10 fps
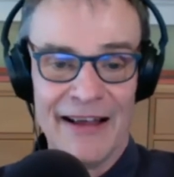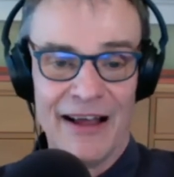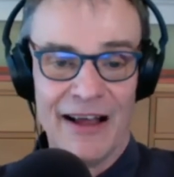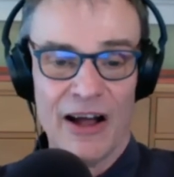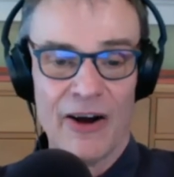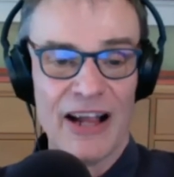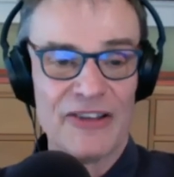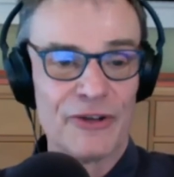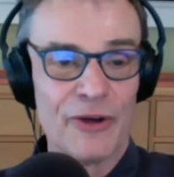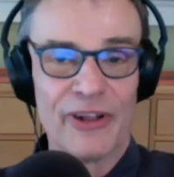All right, so
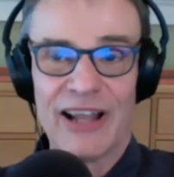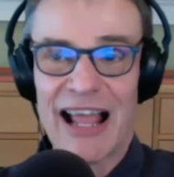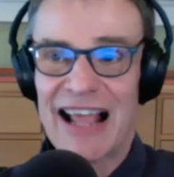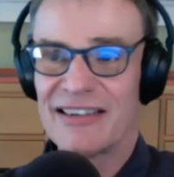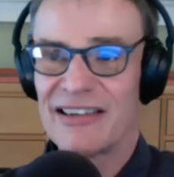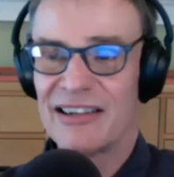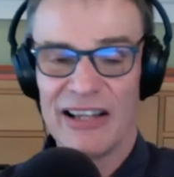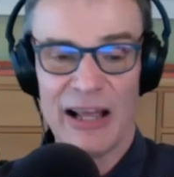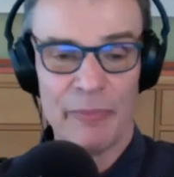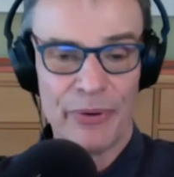the last
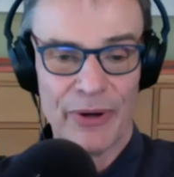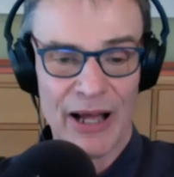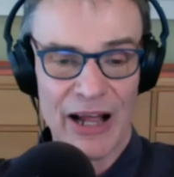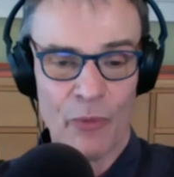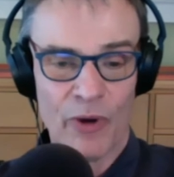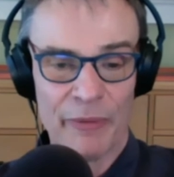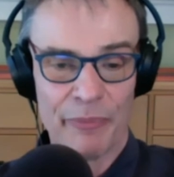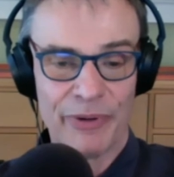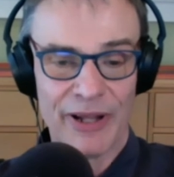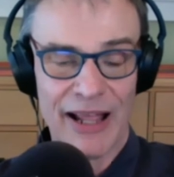clip I want to
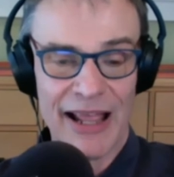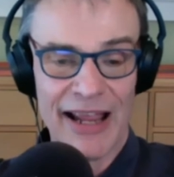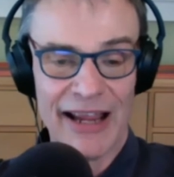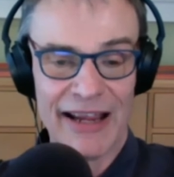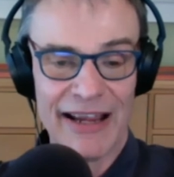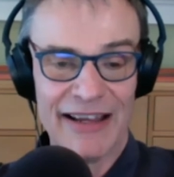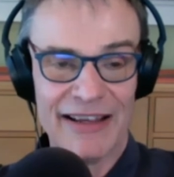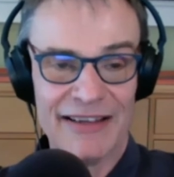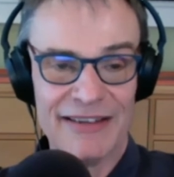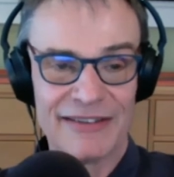play
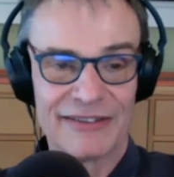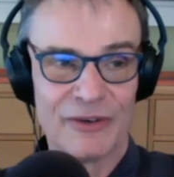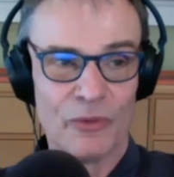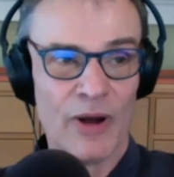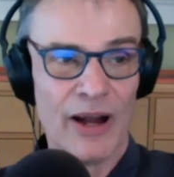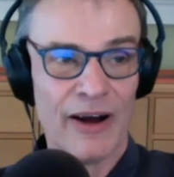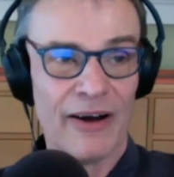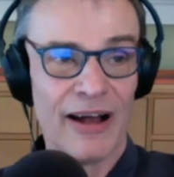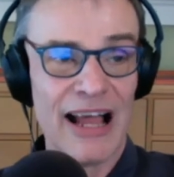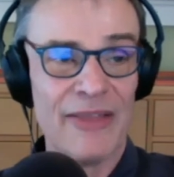is
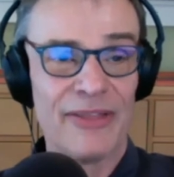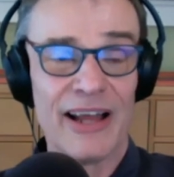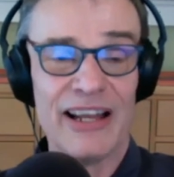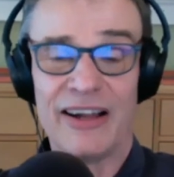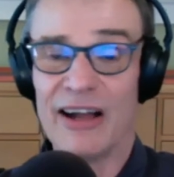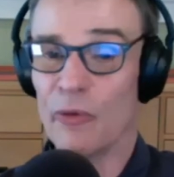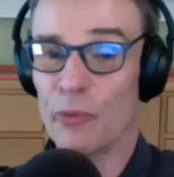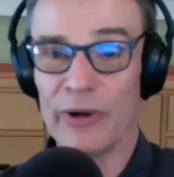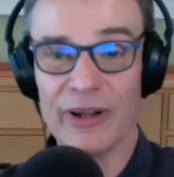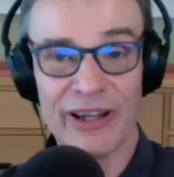where I thought he got
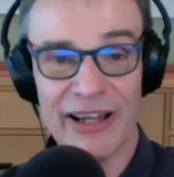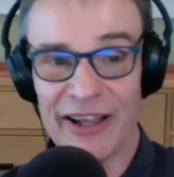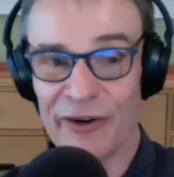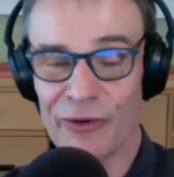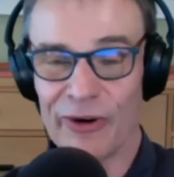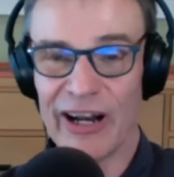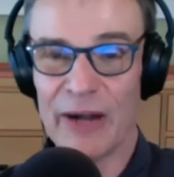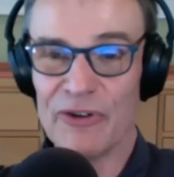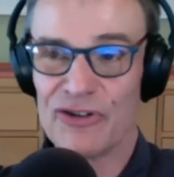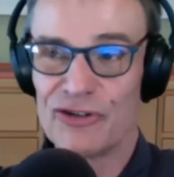really integral, and I was
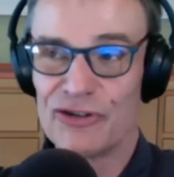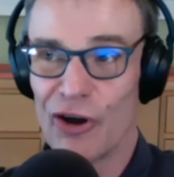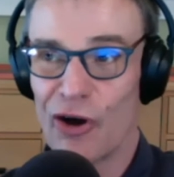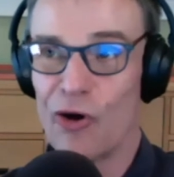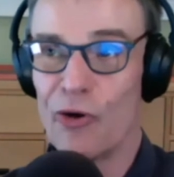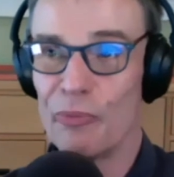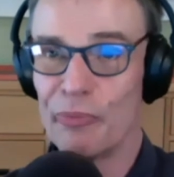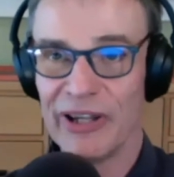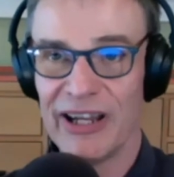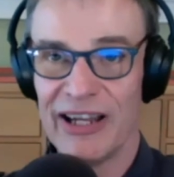so
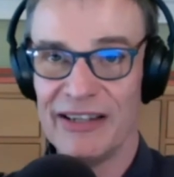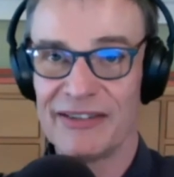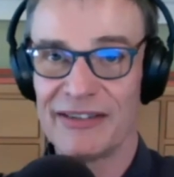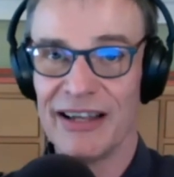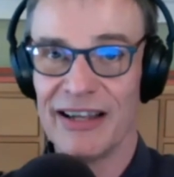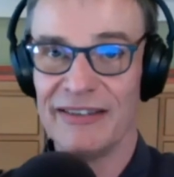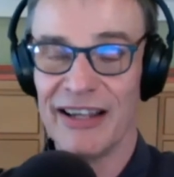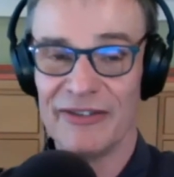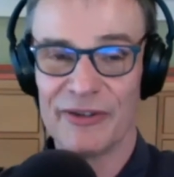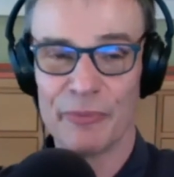pleased and, and
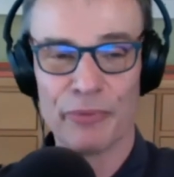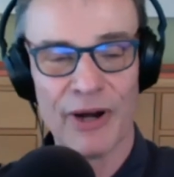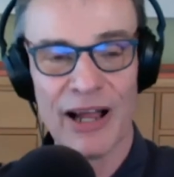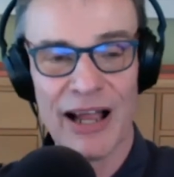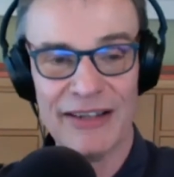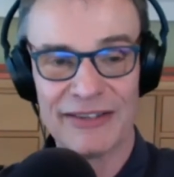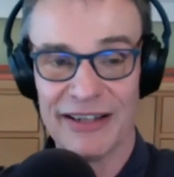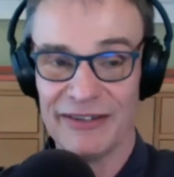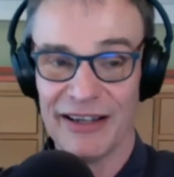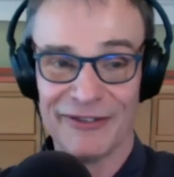surprised, and,
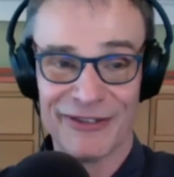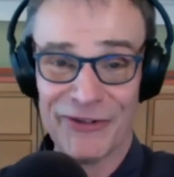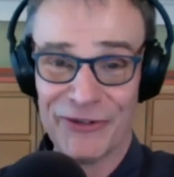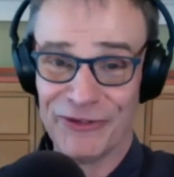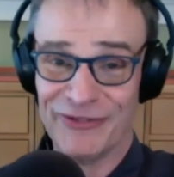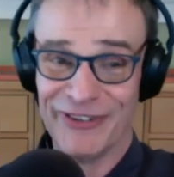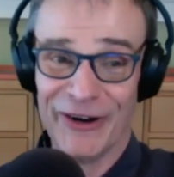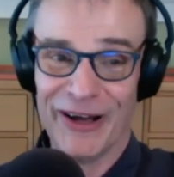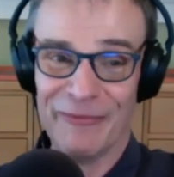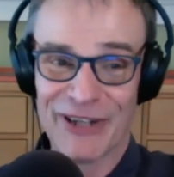it's such a you know
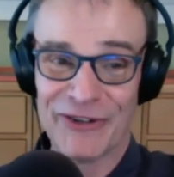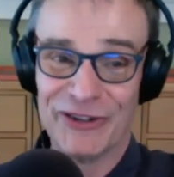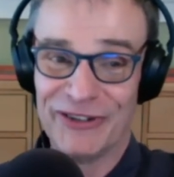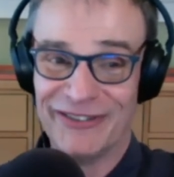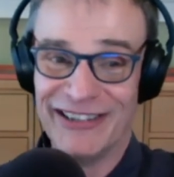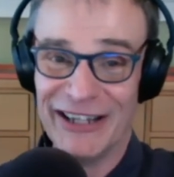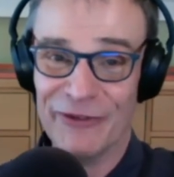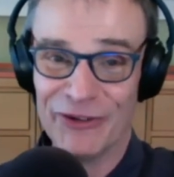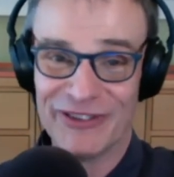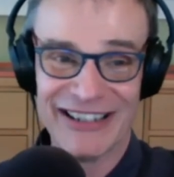I'm such a
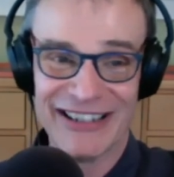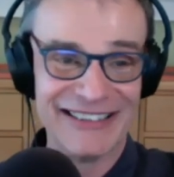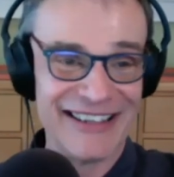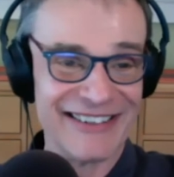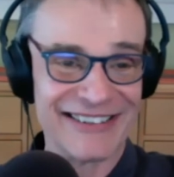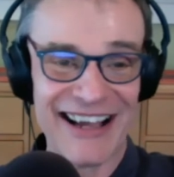devotee to this guy.